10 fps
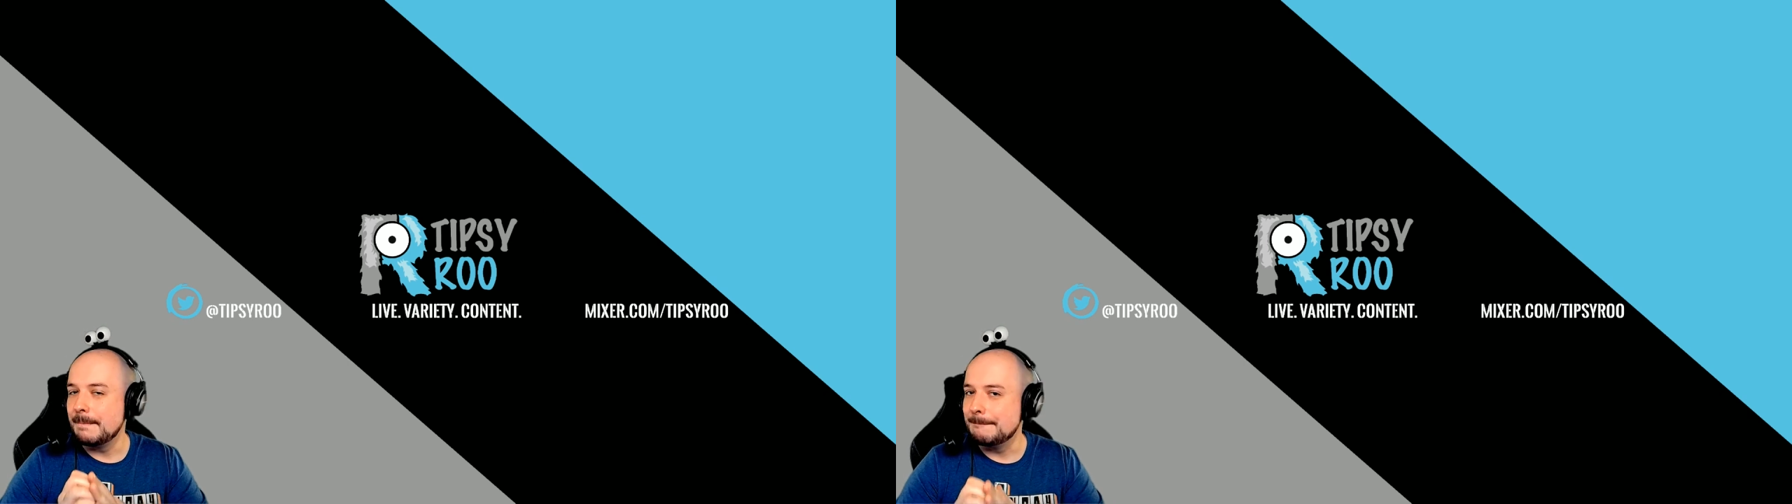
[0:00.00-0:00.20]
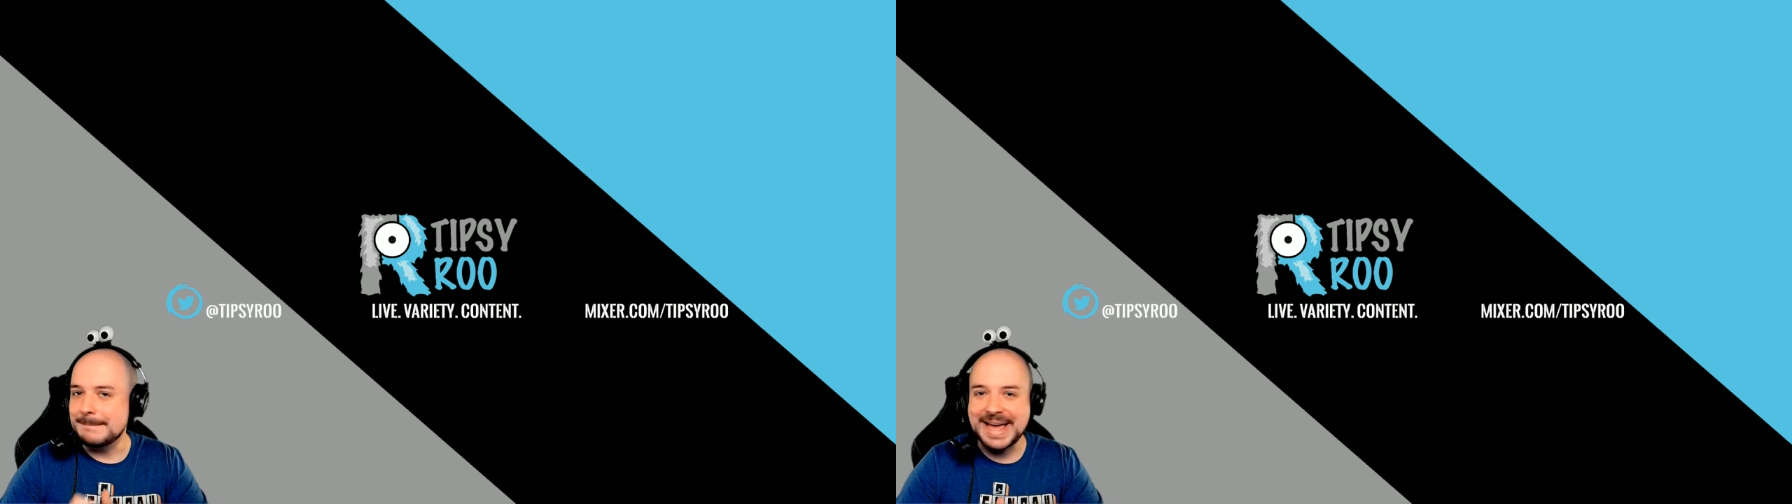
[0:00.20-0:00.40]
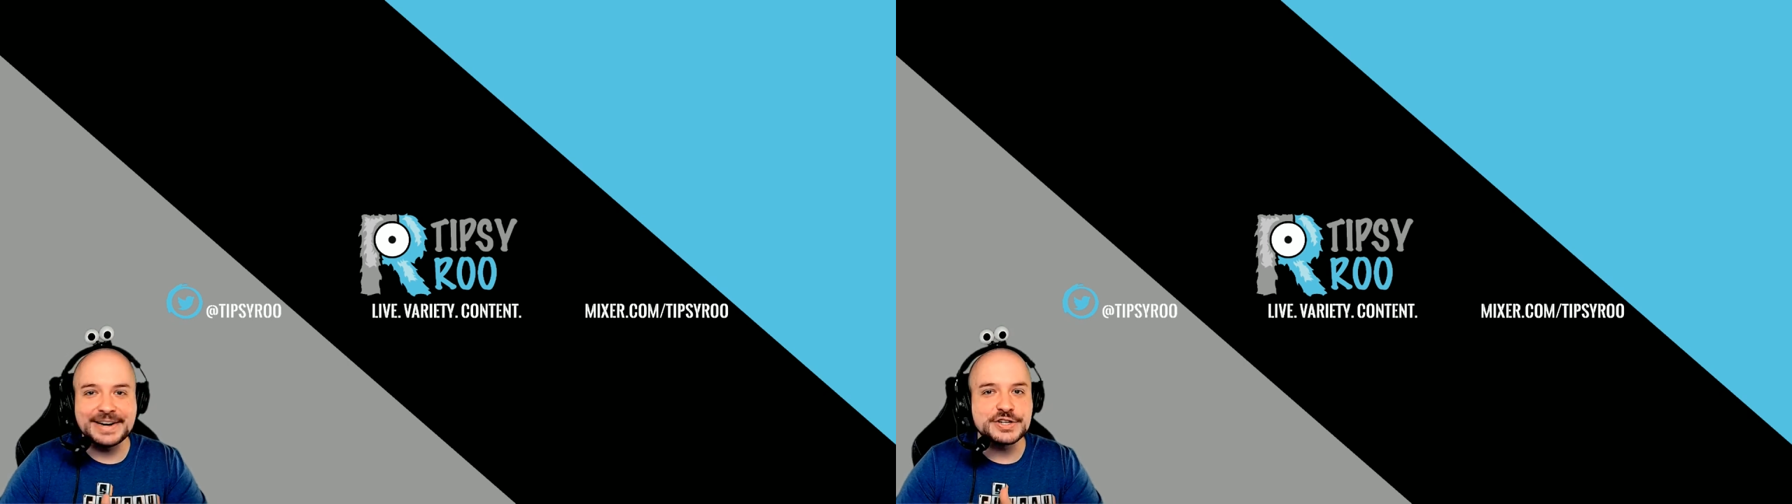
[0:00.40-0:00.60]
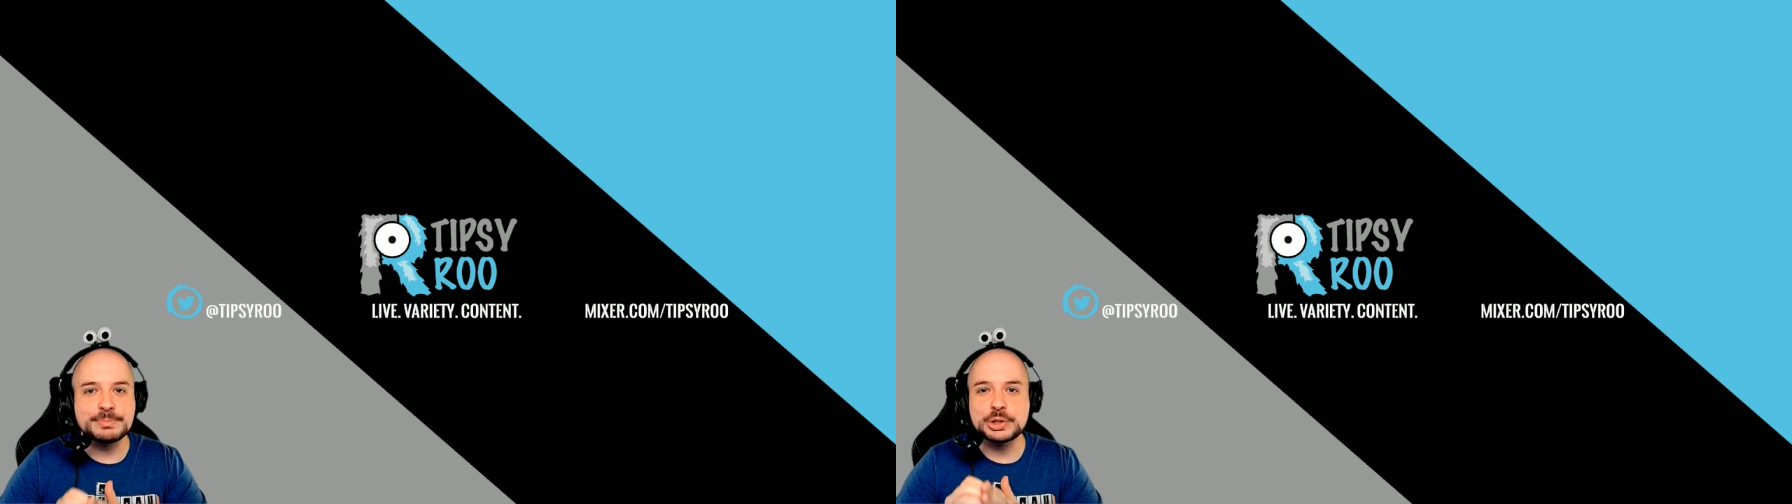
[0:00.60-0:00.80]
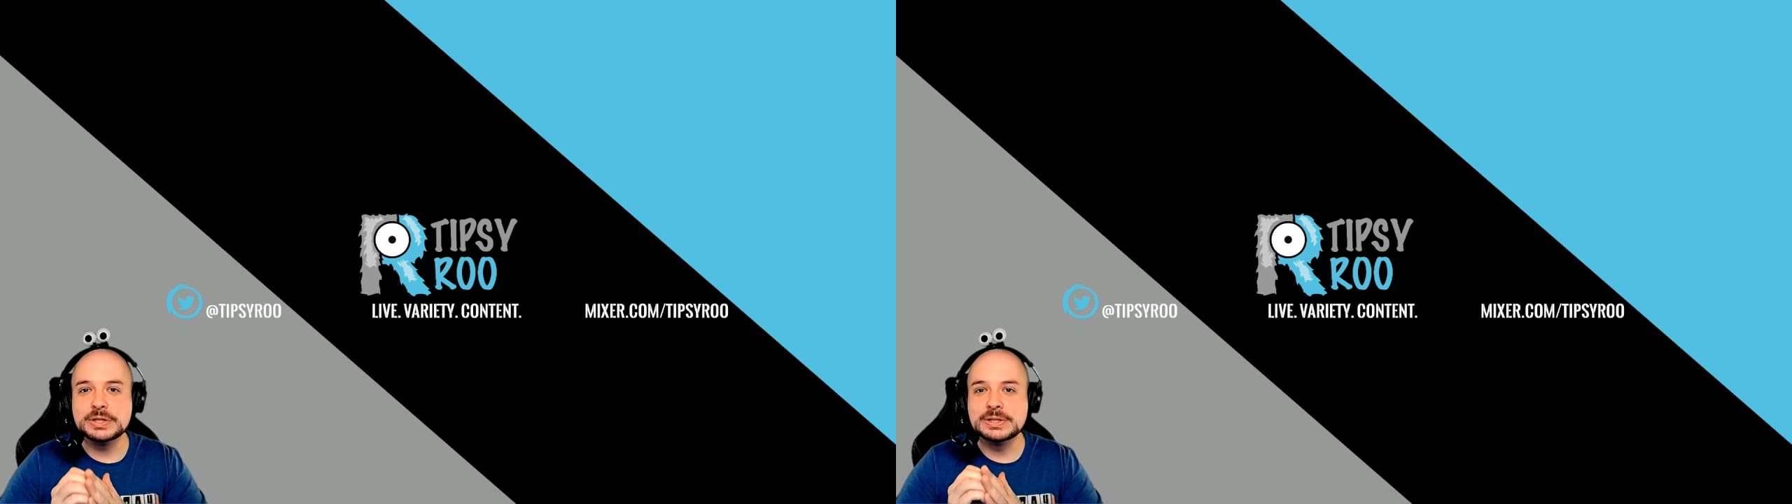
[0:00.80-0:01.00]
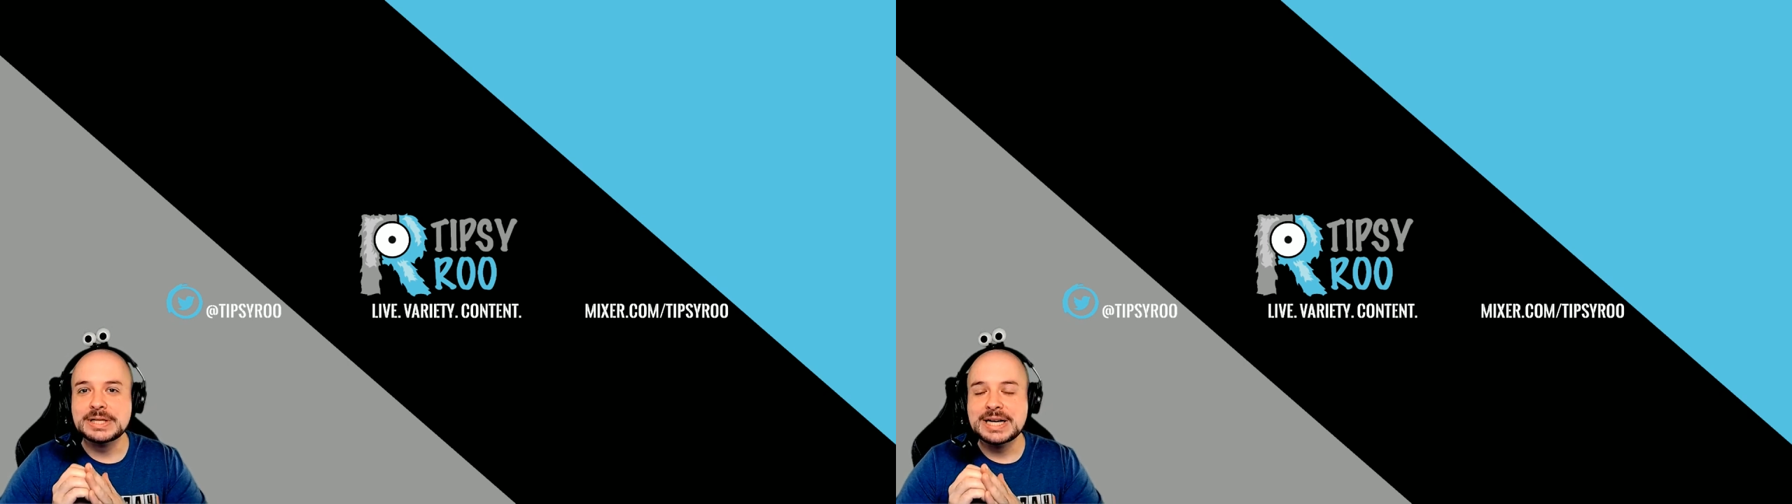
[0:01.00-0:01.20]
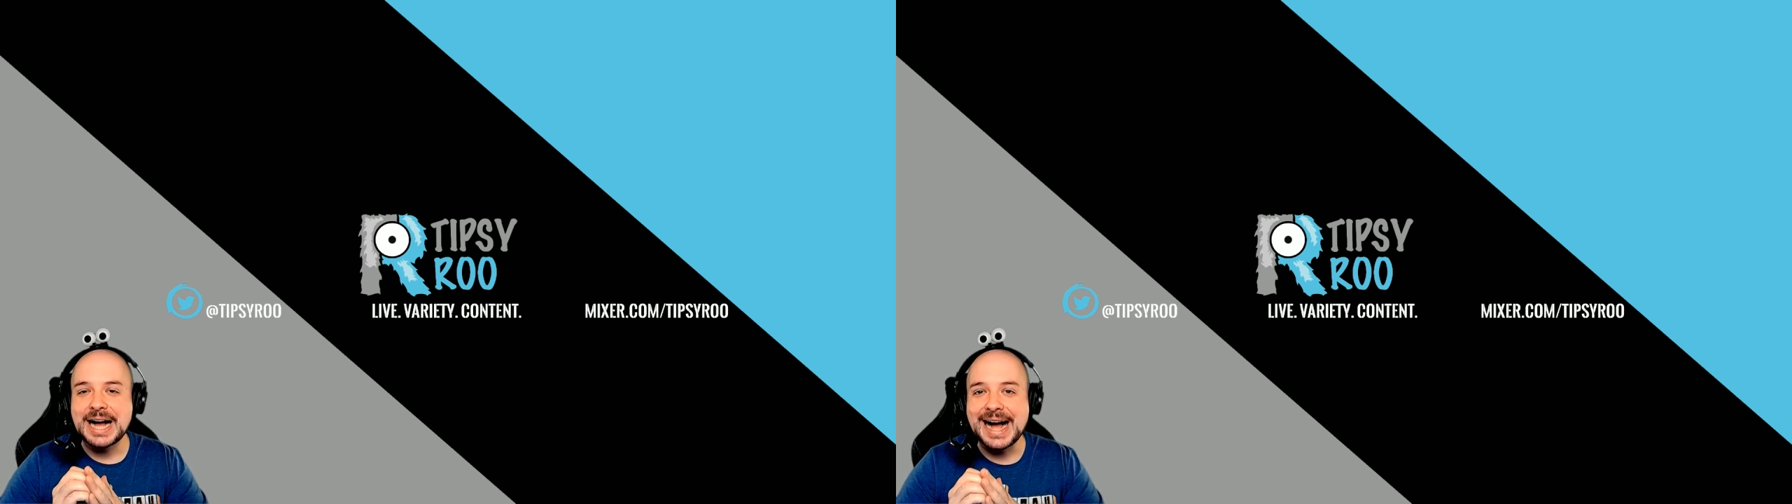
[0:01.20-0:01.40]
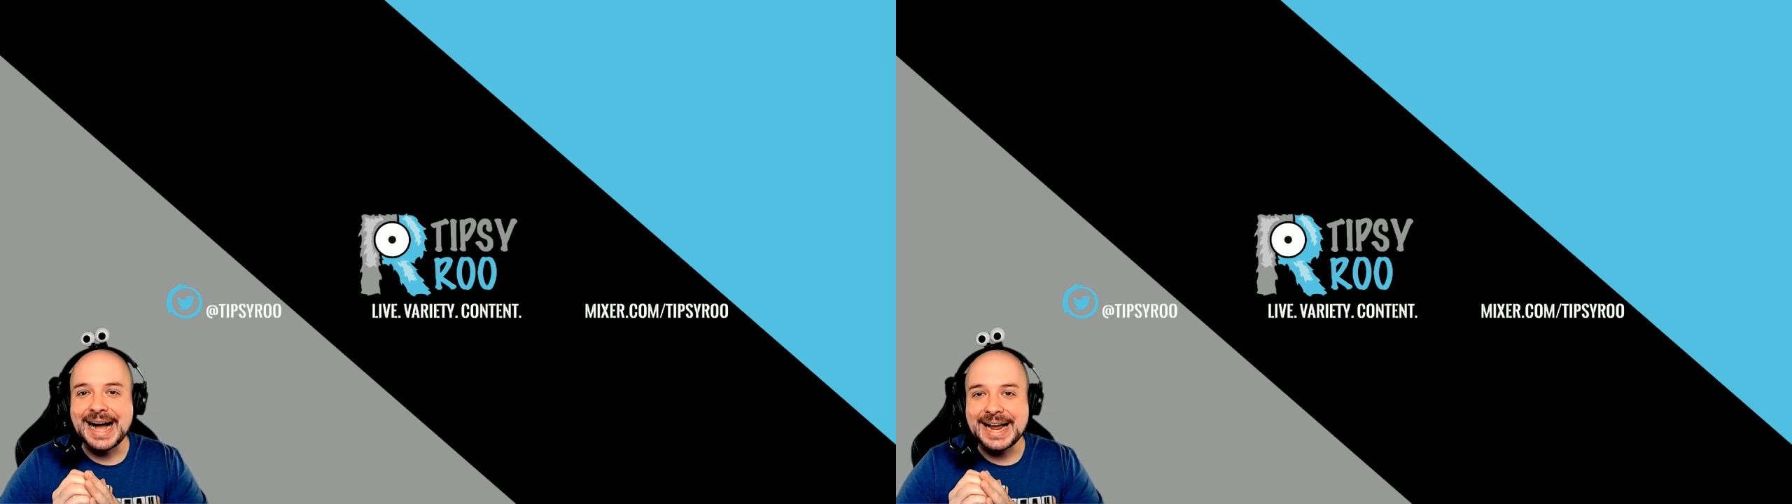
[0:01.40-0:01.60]
manageable
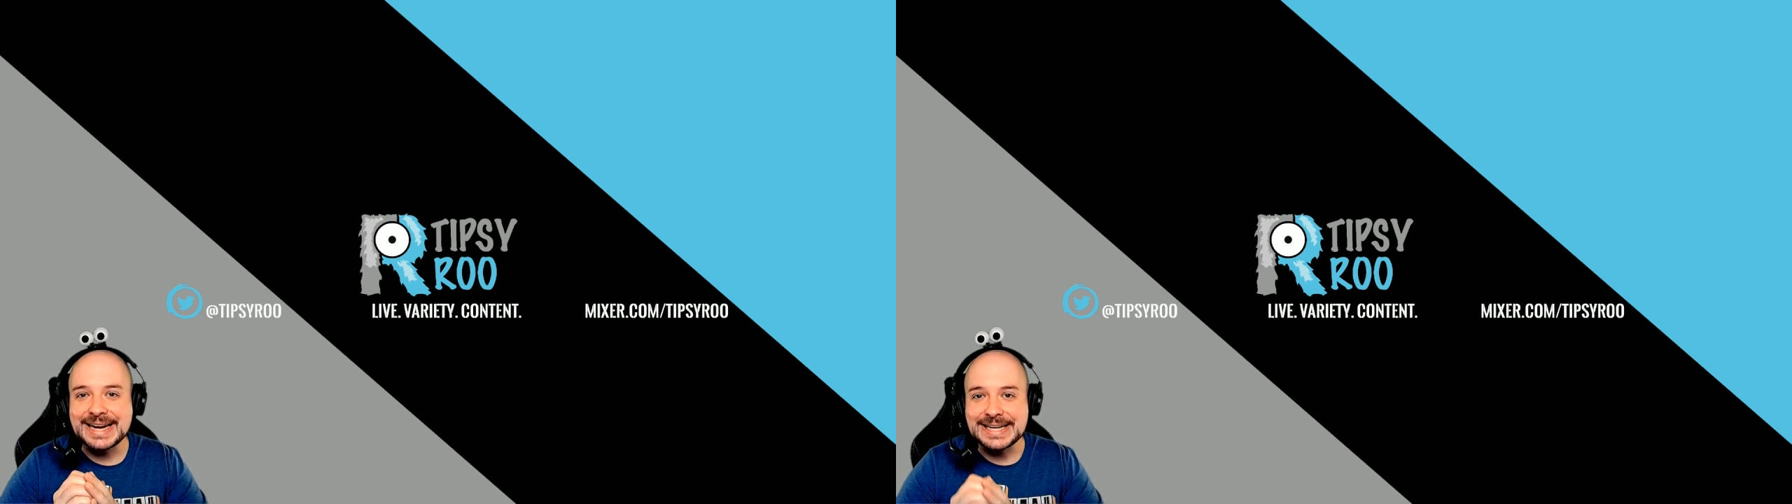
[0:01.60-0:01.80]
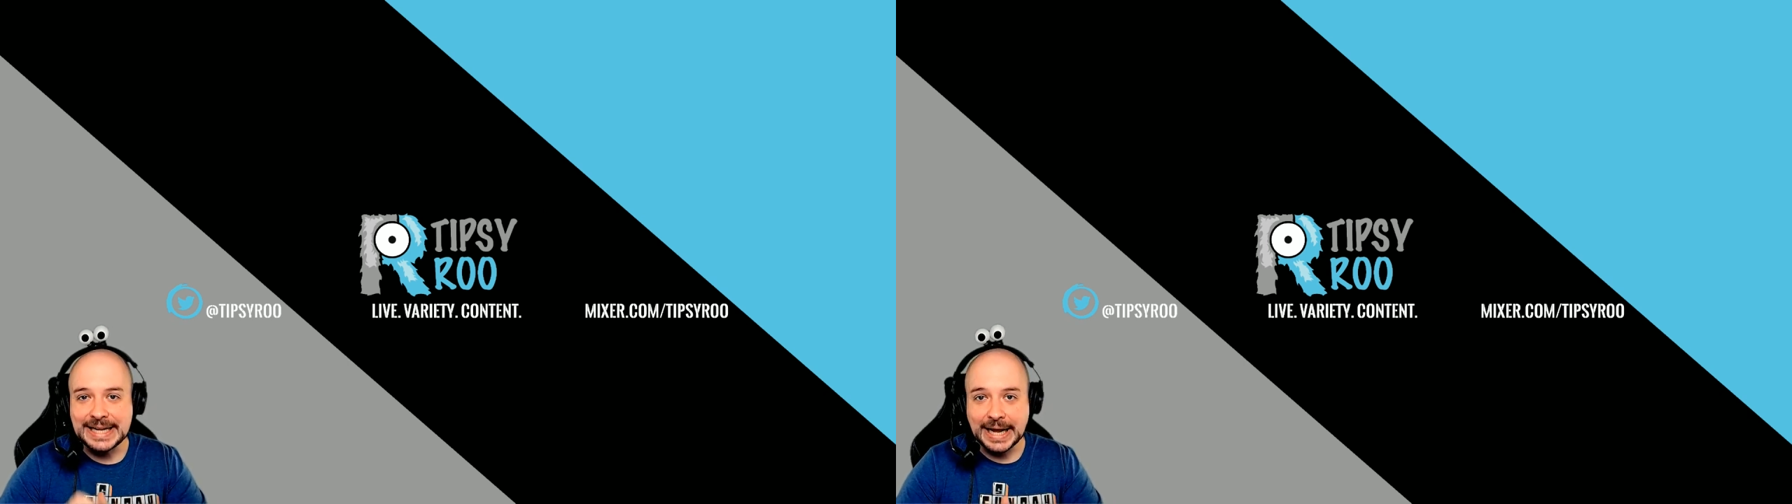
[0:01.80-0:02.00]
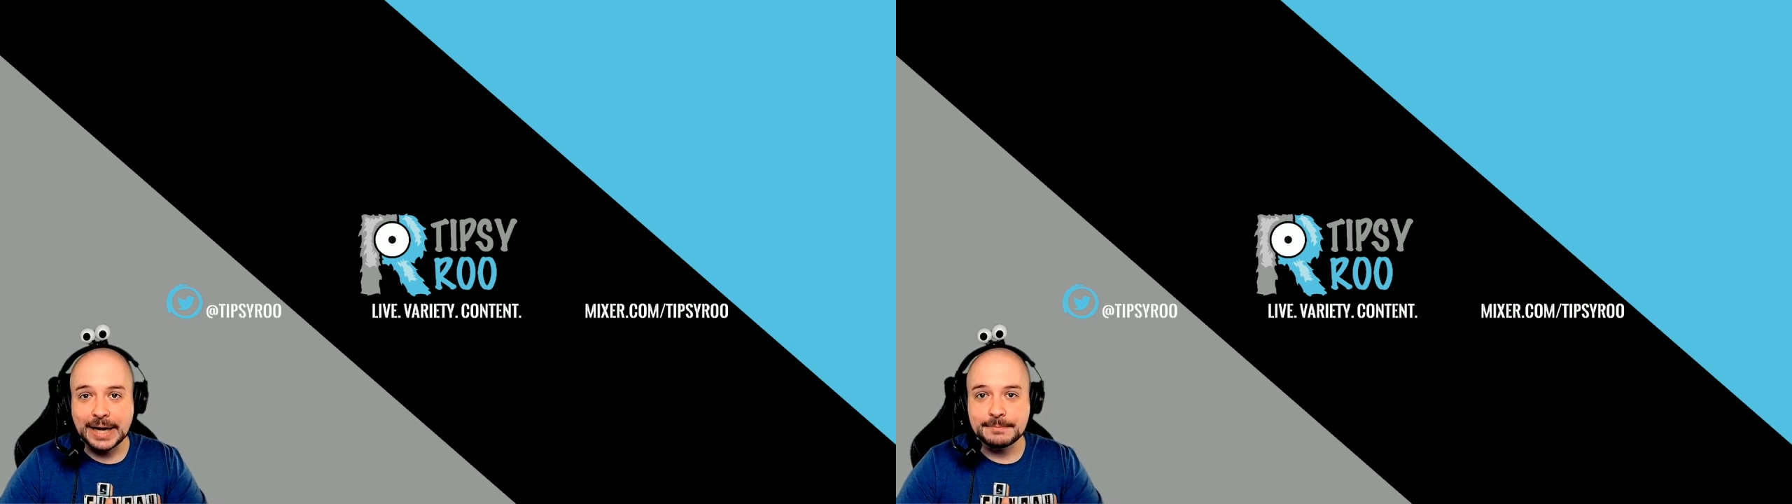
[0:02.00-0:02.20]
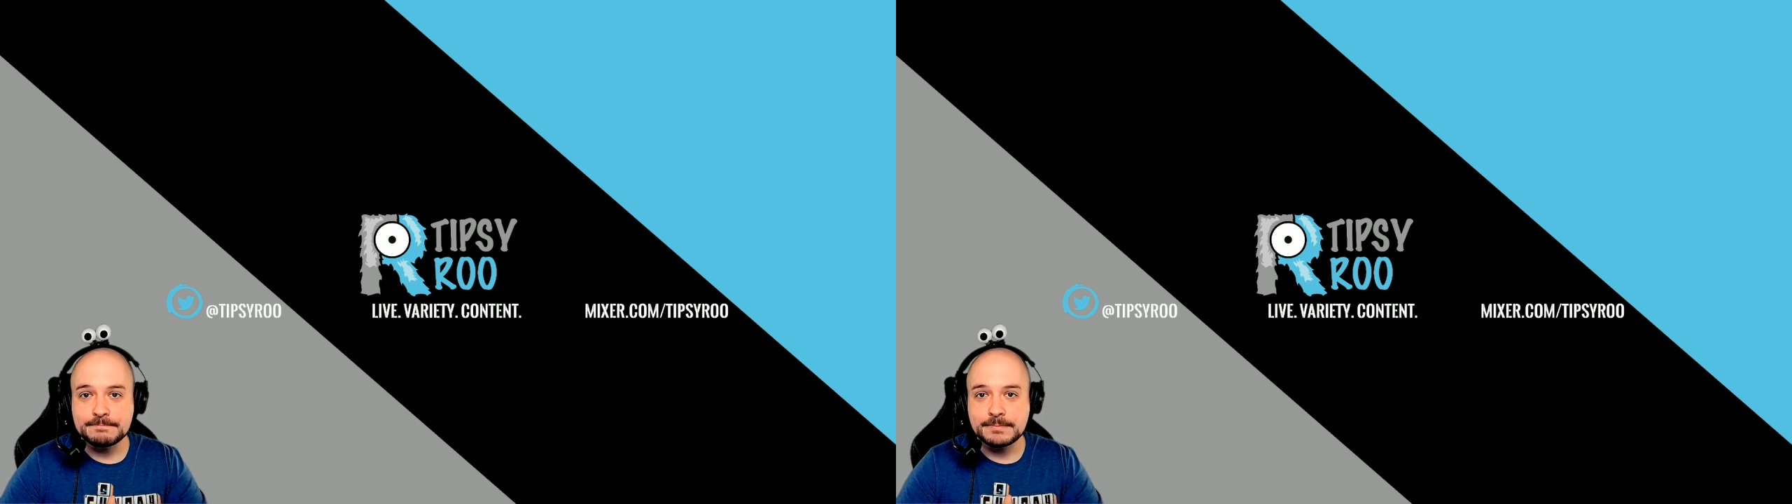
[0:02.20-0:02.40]
idea.